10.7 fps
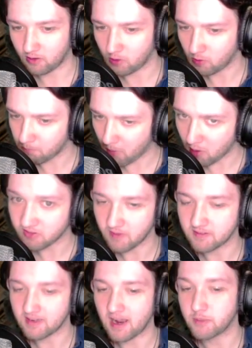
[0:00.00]
most of the
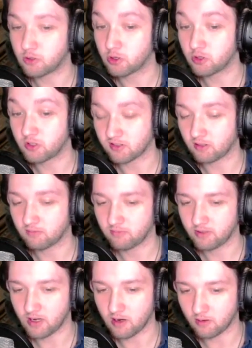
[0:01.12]
time you could just,
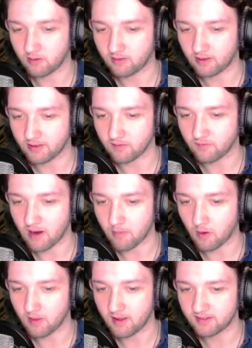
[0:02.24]
click confirm
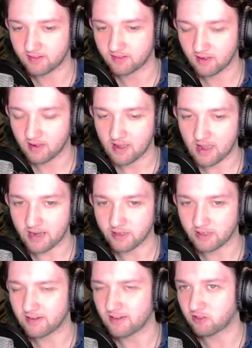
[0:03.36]
on this and you'd
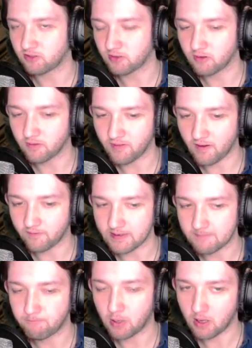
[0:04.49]
get an extra 250,
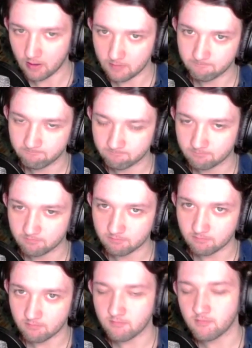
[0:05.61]
but
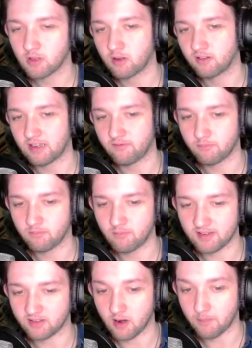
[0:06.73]
because I've
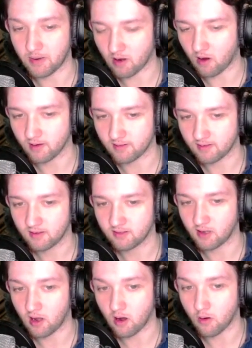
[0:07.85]
messed it up, I can't.
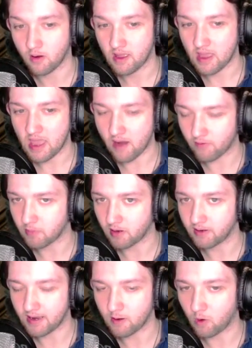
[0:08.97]
So every
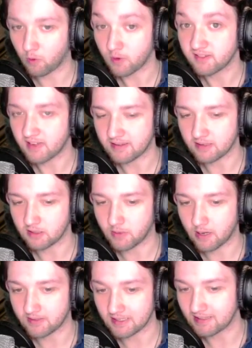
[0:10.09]
Monday it will reset and you'll be able
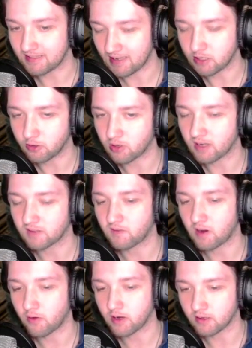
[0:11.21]
to continue
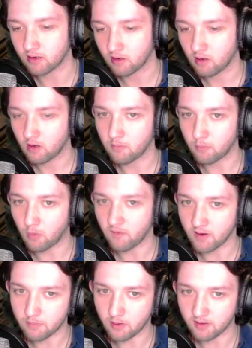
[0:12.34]
transferring more
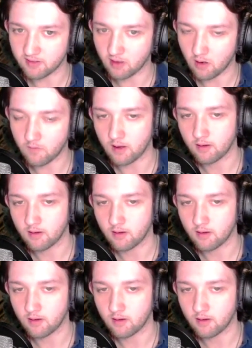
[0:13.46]
vigor points over.